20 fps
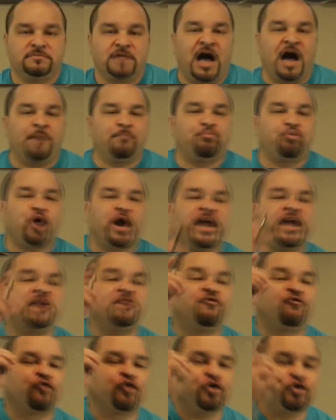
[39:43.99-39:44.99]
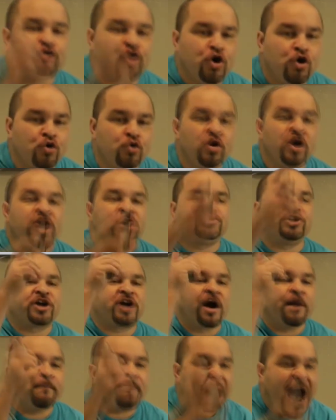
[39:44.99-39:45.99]
I'm praying for you to
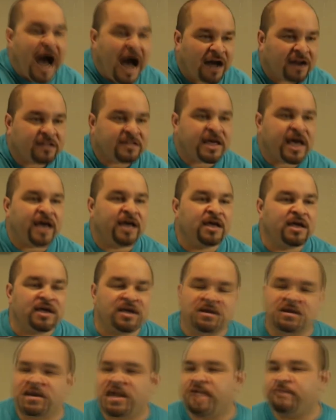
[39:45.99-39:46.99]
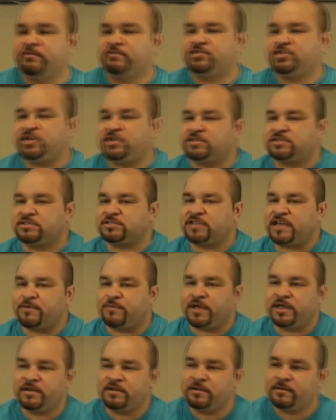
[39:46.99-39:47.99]
come out of that in the name of Jesus.
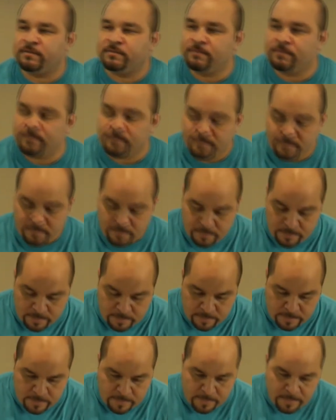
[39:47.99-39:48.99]
Amen. Amen.